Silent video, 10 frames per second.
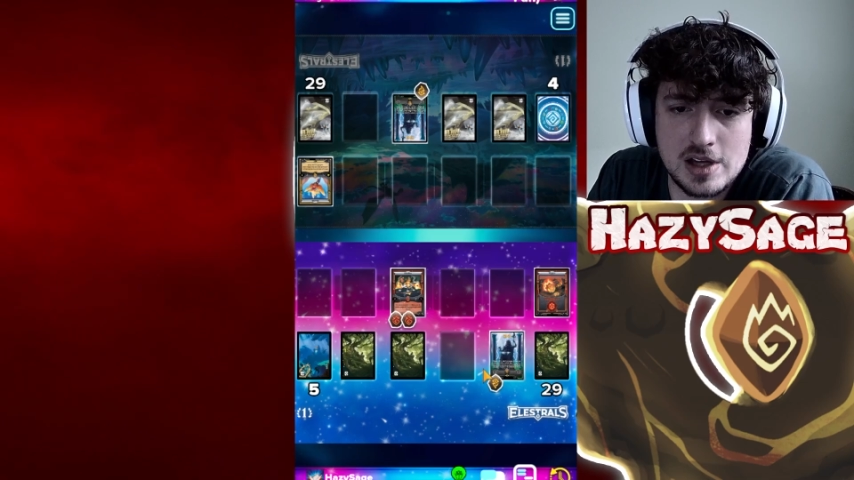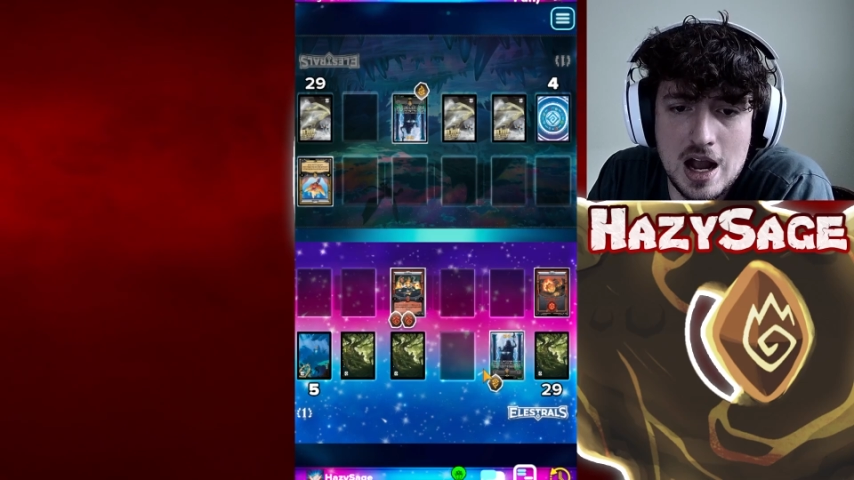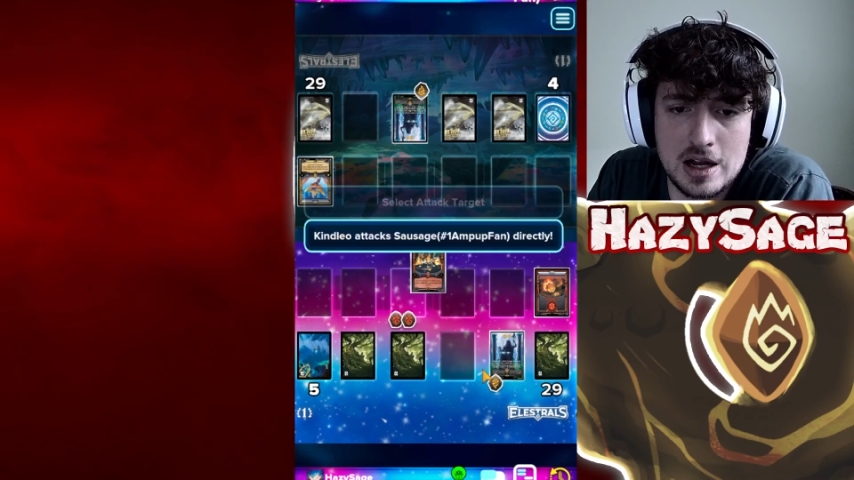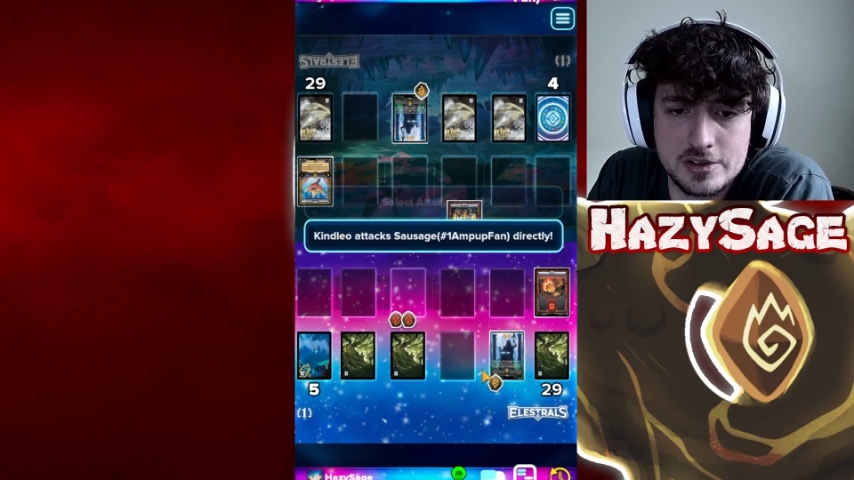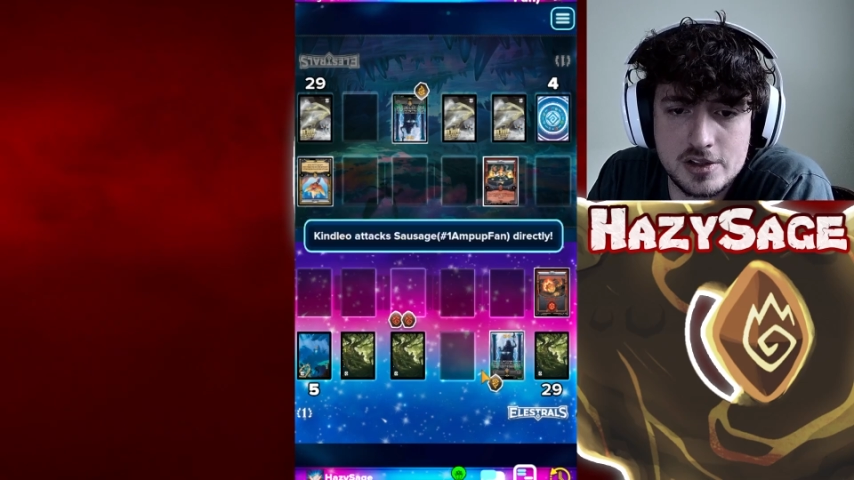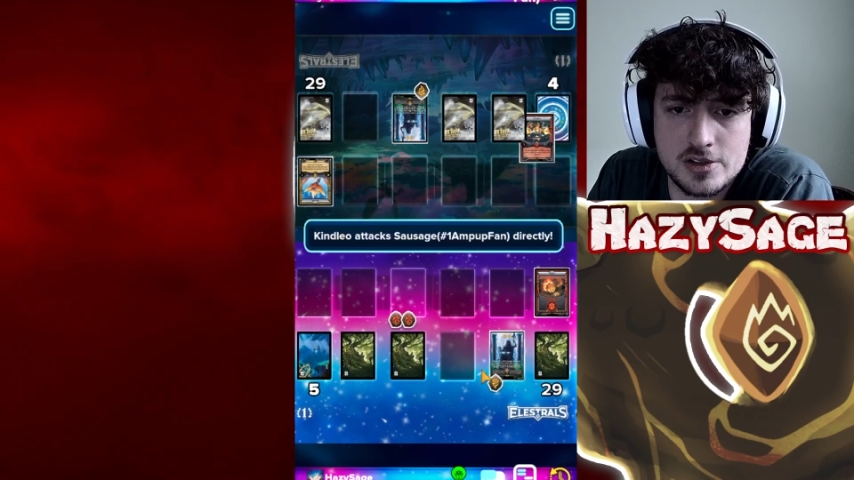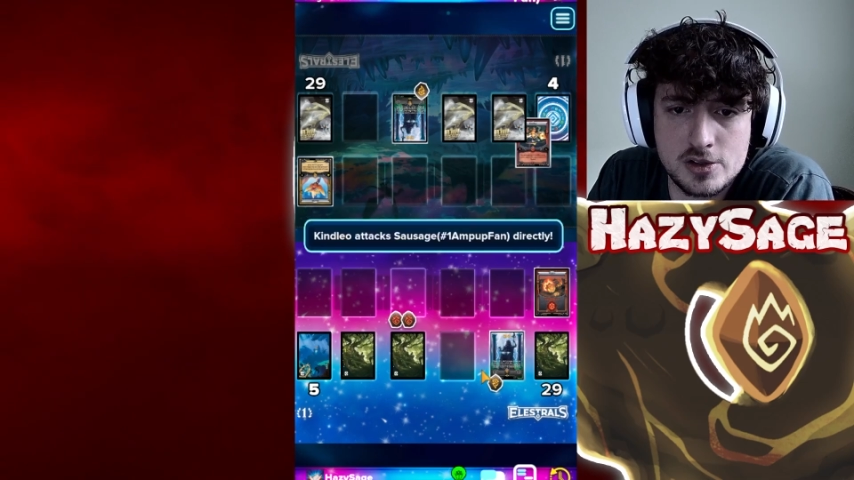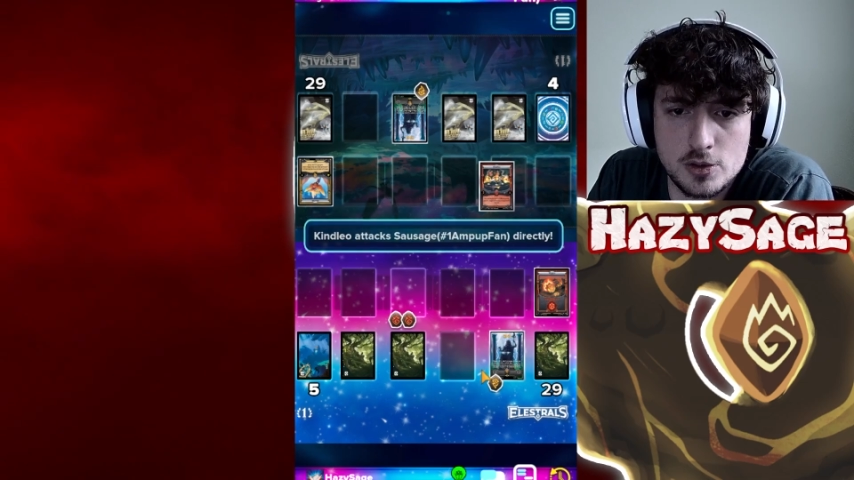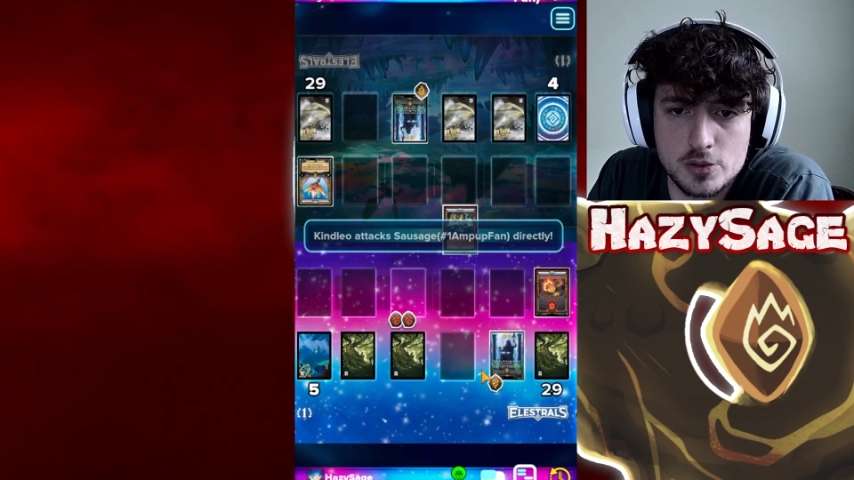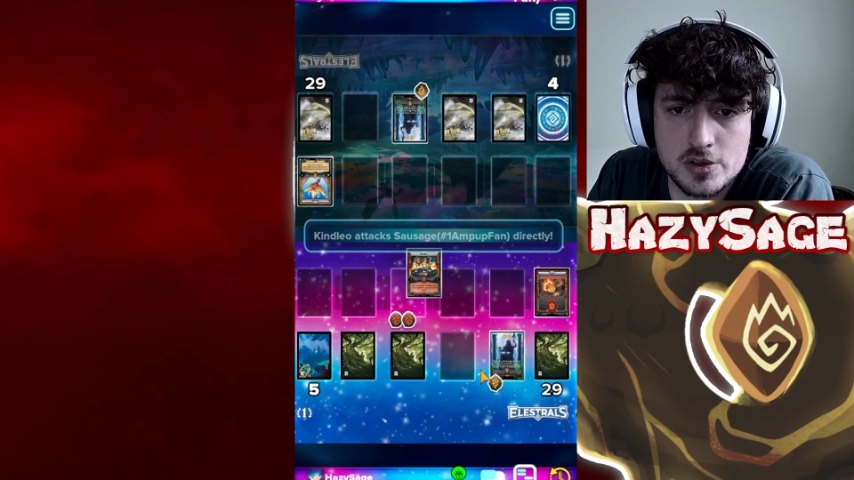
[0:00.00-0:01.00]
onto
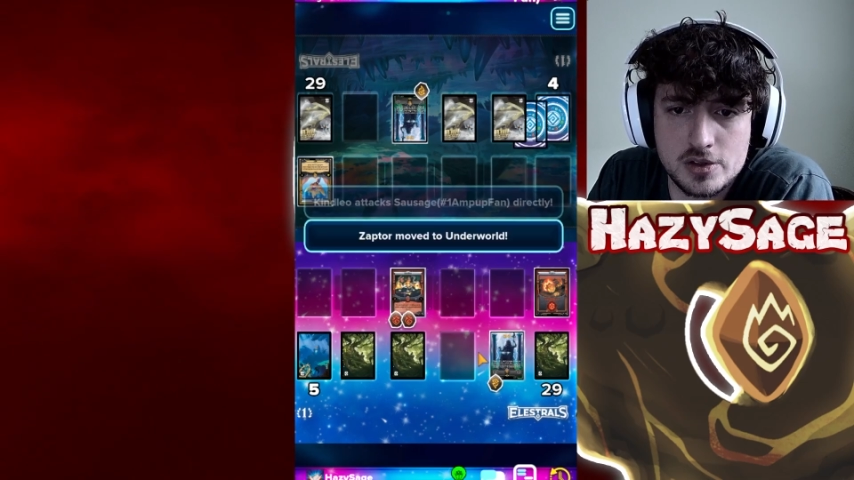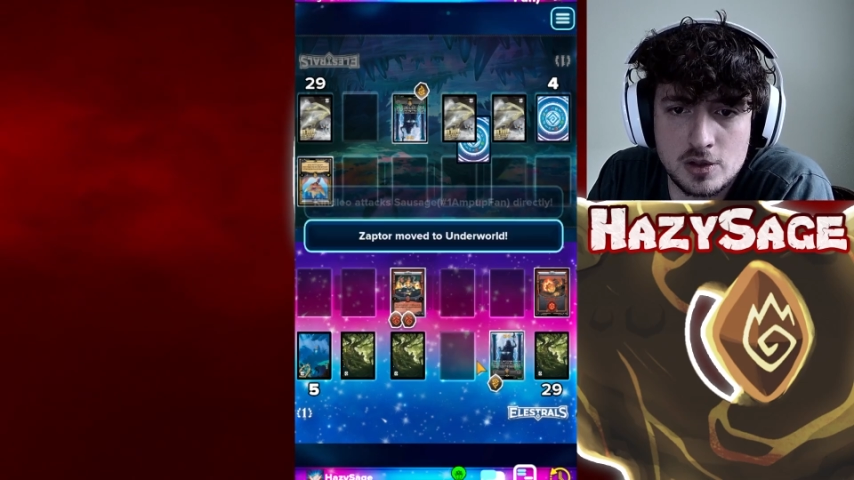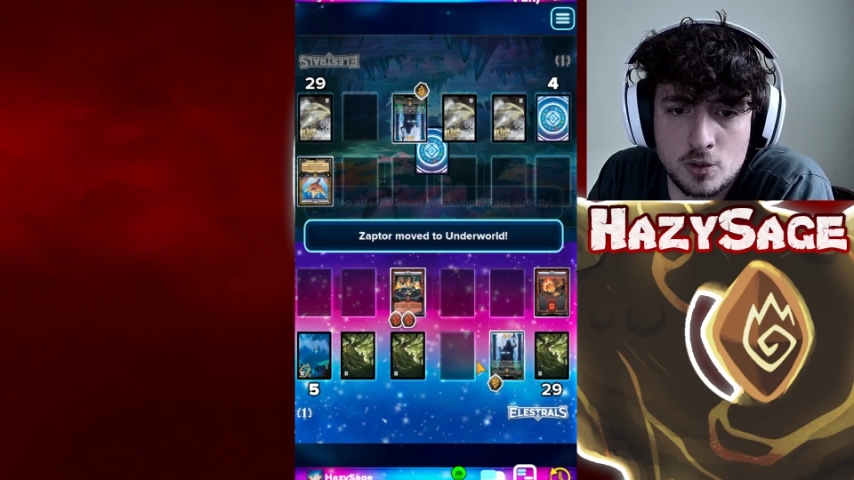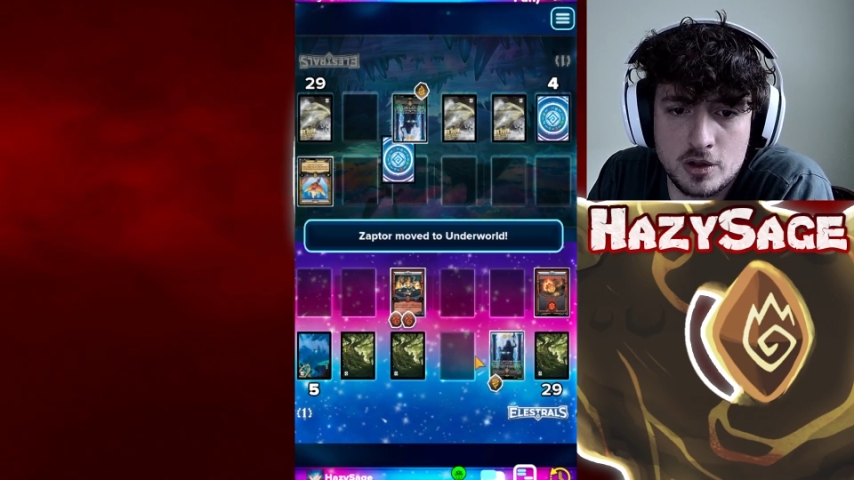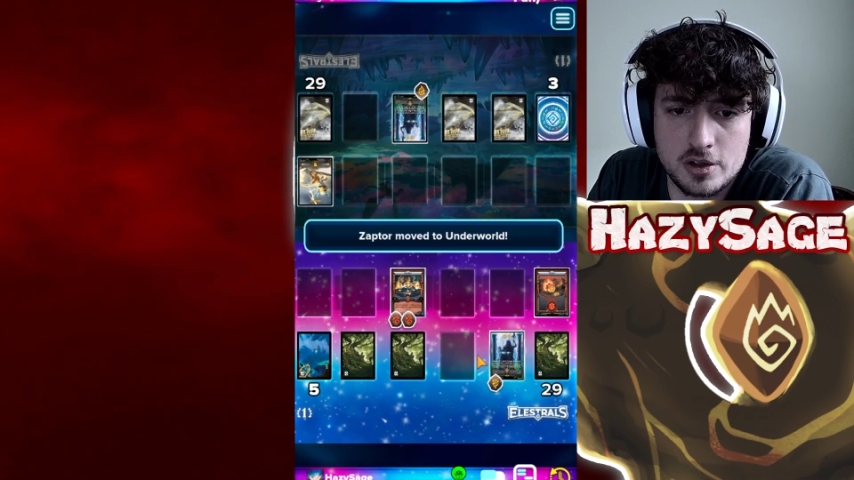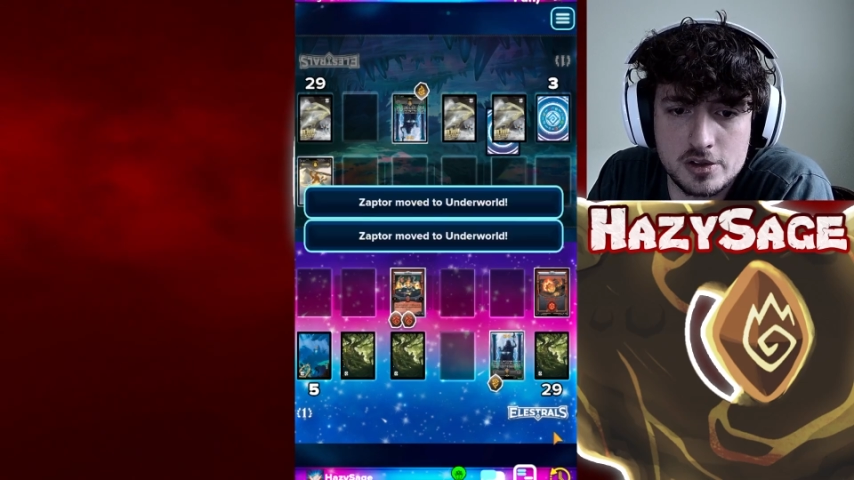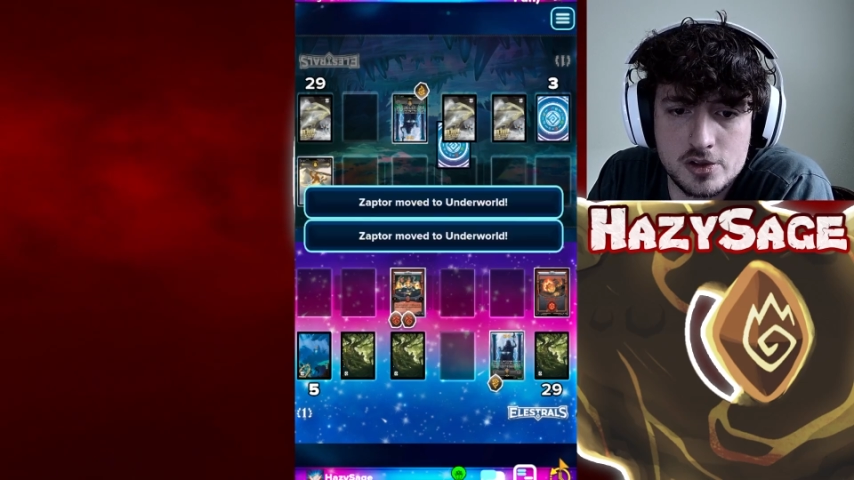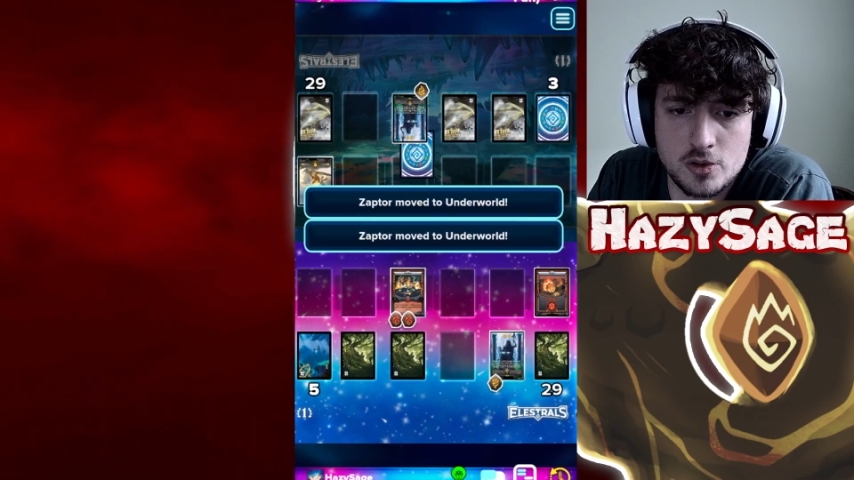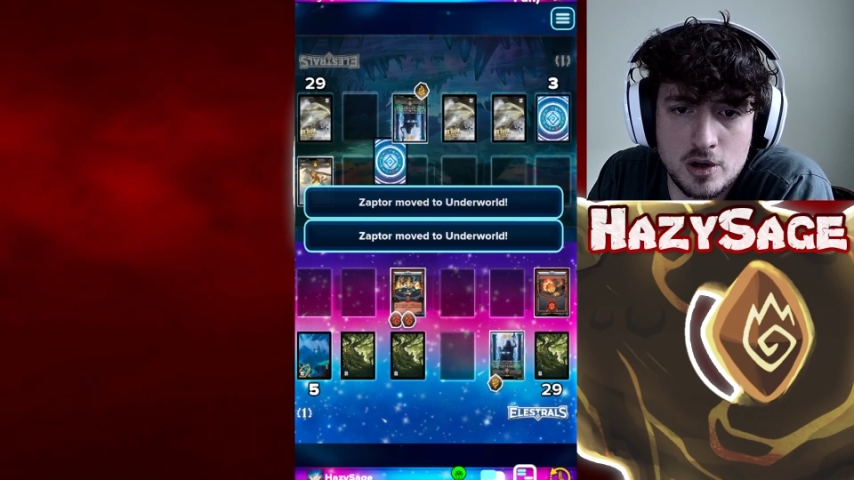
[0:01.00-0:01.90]
Zeus in order to destroy,